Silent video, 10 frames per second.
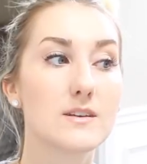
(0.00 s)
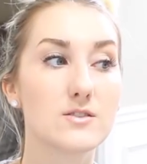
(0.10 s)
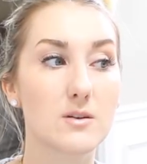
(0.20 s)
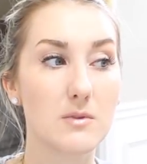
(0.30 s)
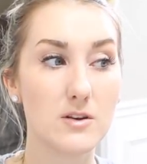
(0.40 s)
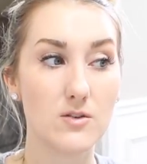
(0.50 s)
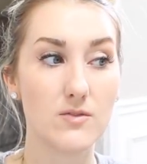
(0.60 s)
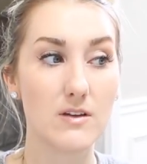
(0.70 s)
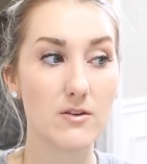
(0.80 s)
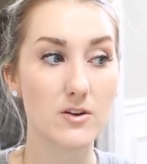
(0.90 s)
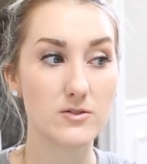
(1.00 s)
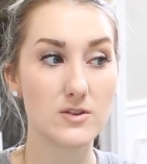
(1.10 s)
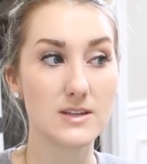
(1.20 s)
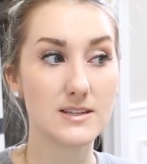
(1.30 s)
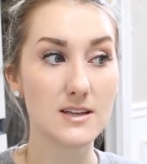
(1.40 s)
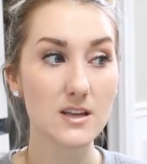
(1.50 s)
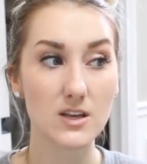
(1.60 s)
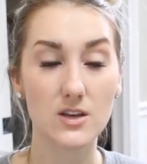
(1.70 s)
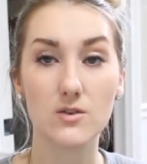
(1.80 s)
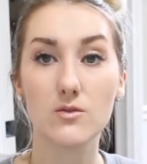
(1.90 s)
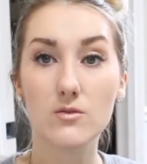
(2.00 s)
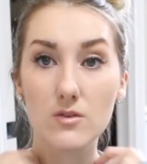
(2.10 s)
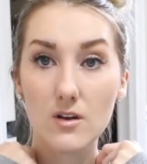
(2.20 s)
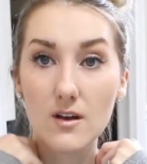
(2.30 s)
These are like my new favorite go-to thing. Isn't that cute?